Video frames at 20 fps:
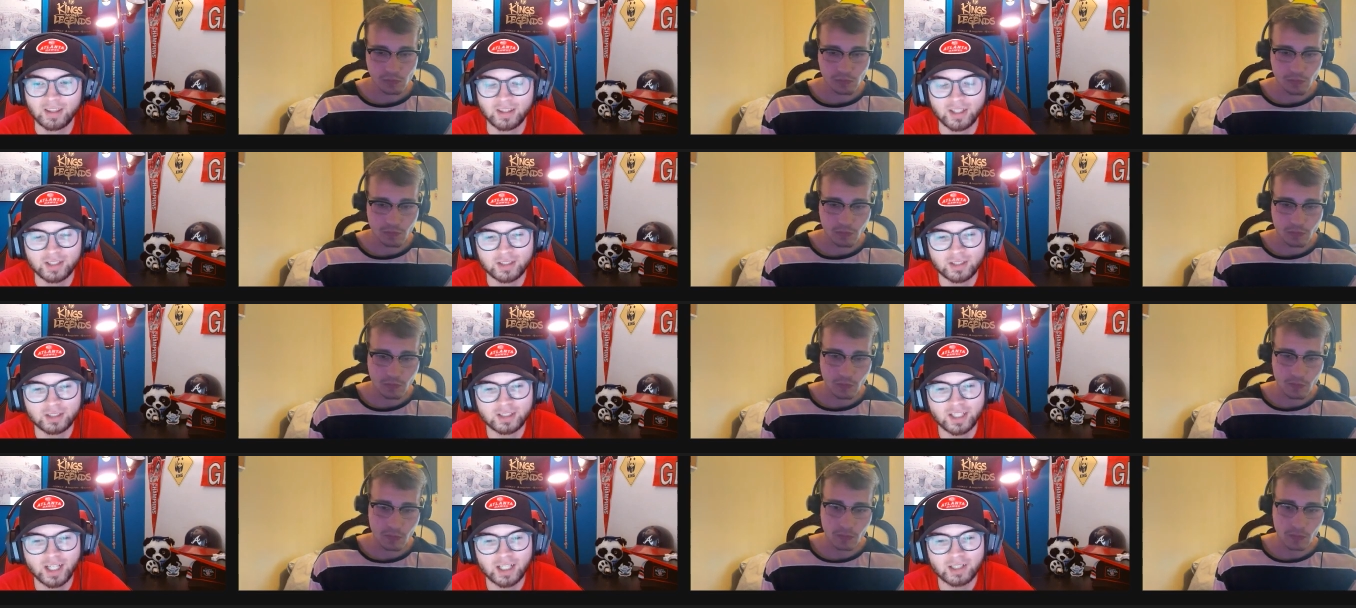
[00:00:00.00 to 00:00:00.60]
Speaker 1: this
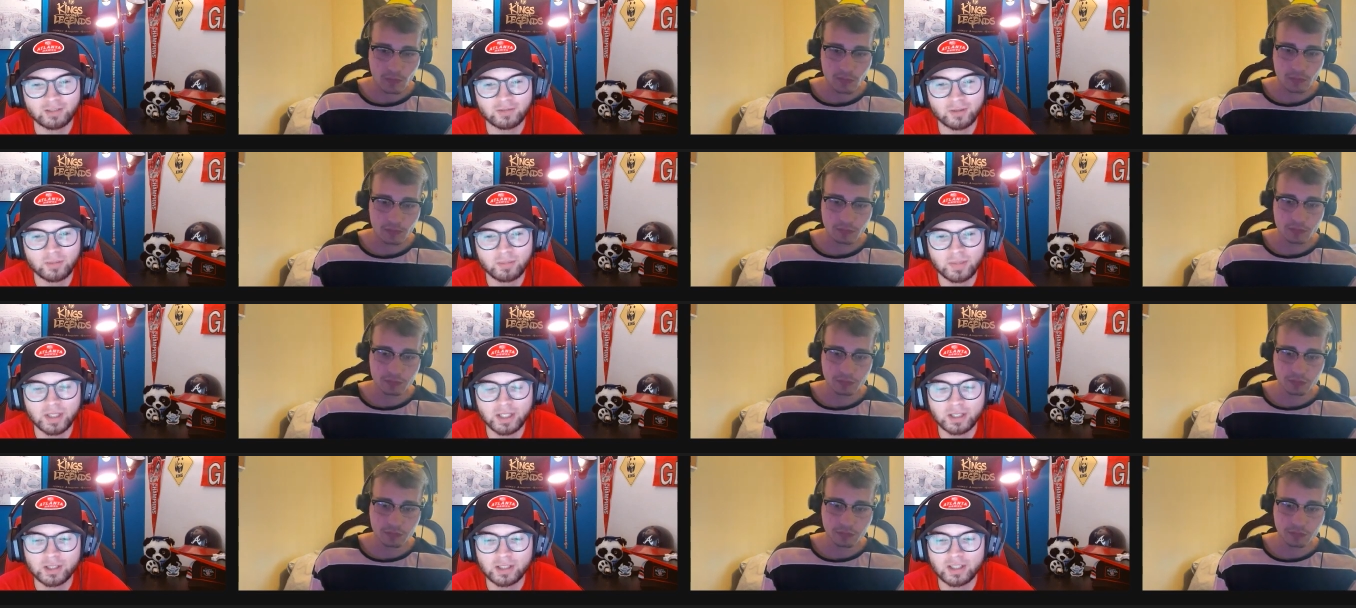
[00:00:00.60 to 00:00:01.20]
is kind of a
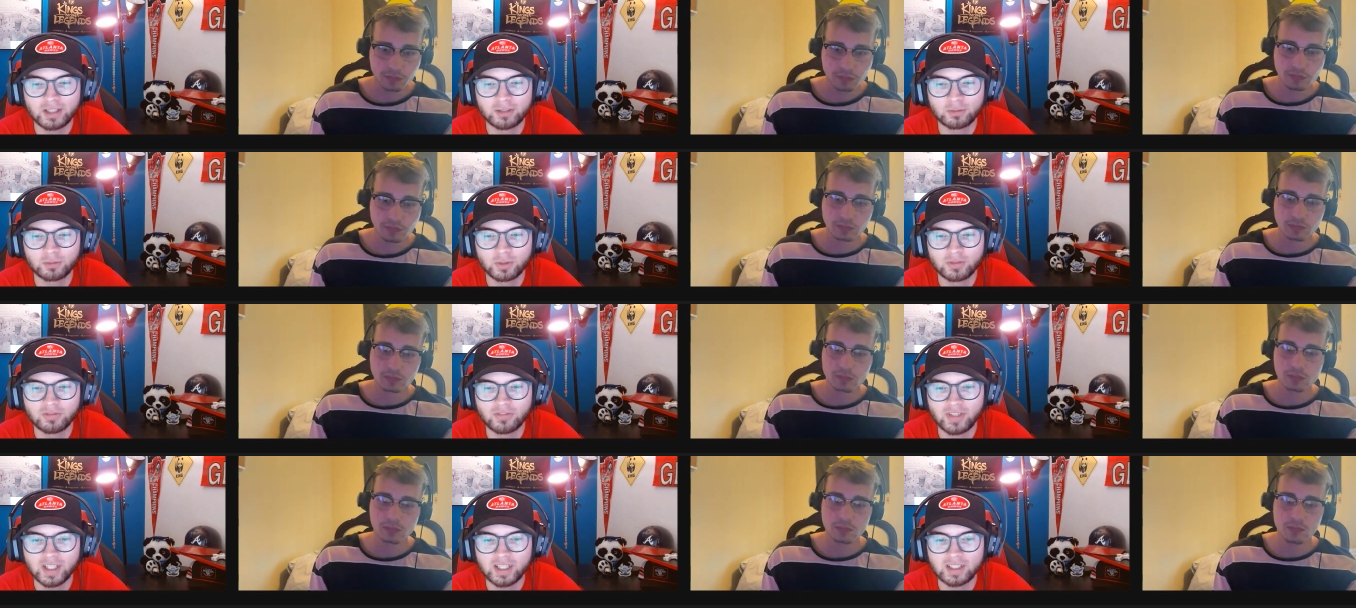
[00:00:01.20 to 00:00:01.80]
big uh,
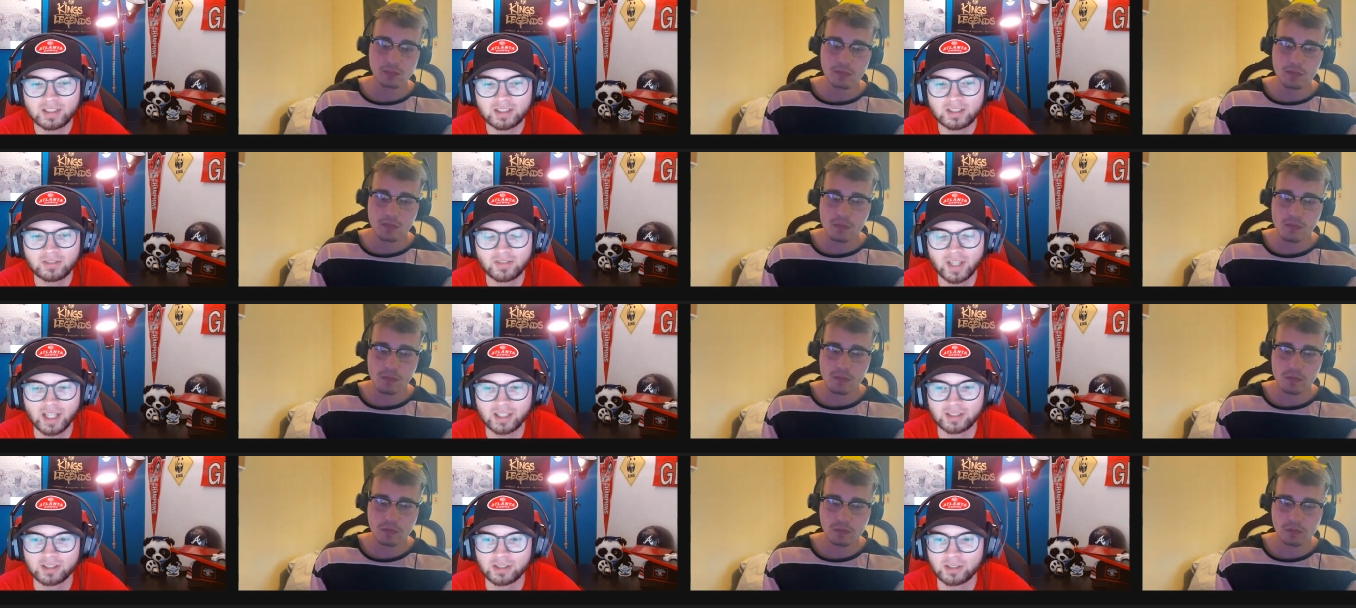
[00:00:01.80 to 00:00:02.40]
revenge
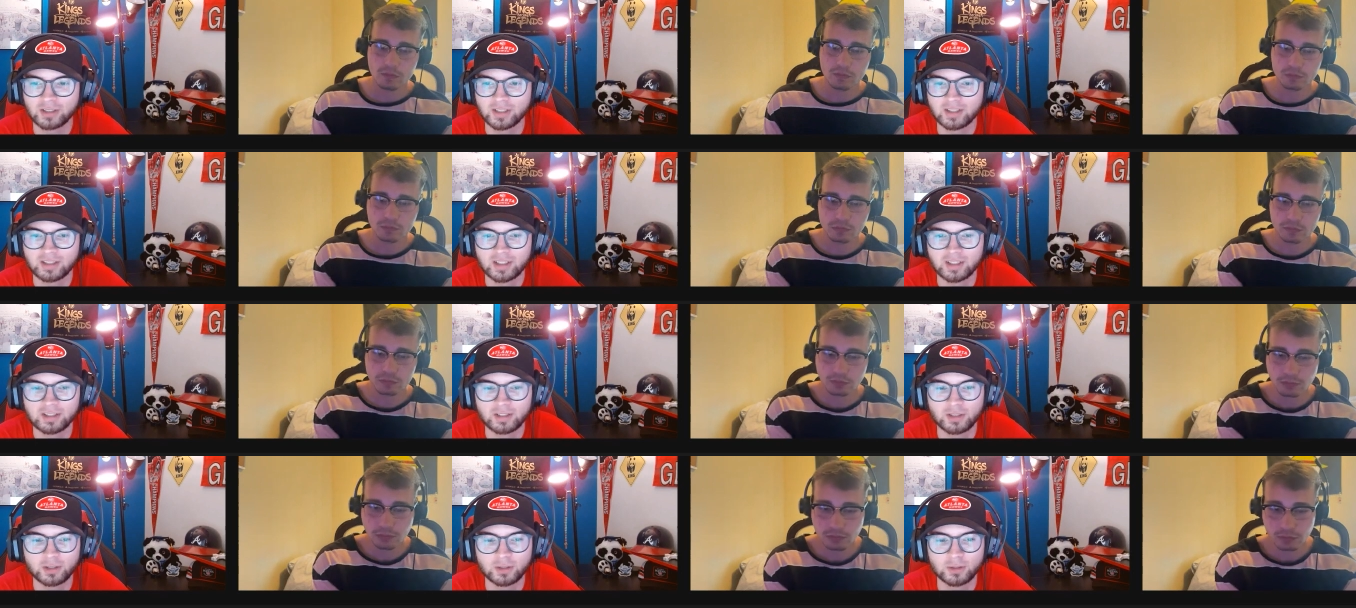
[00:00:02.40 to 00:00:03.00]
factor in
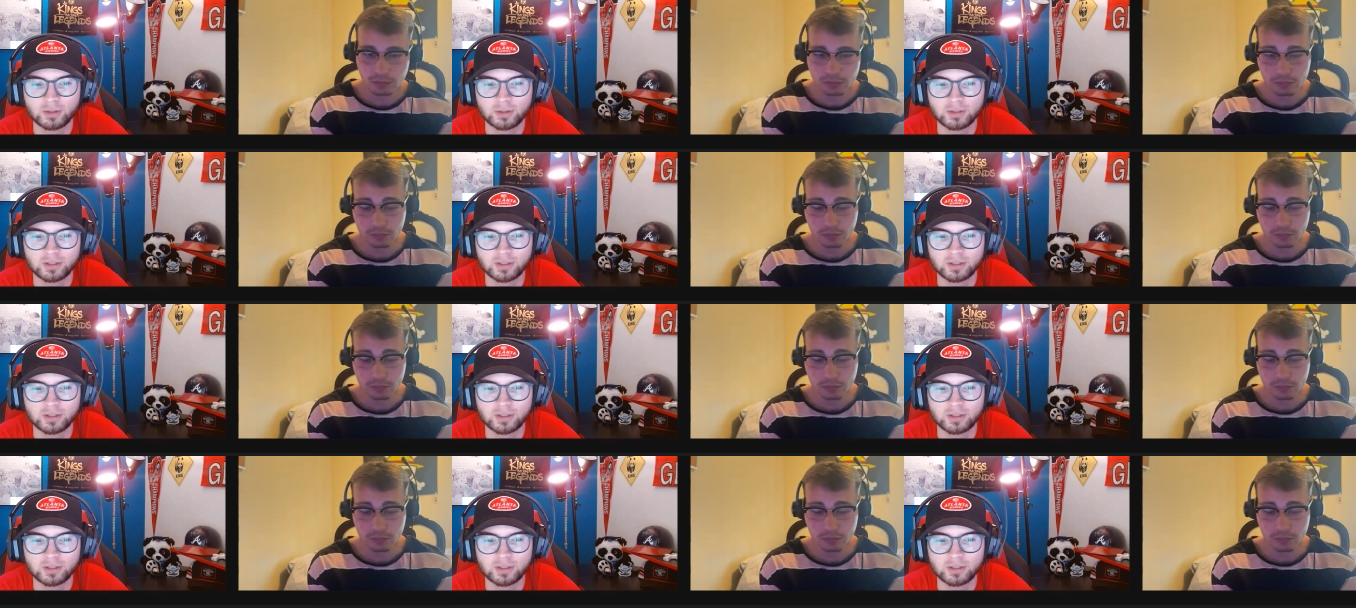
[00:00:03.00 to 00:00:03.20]
this too.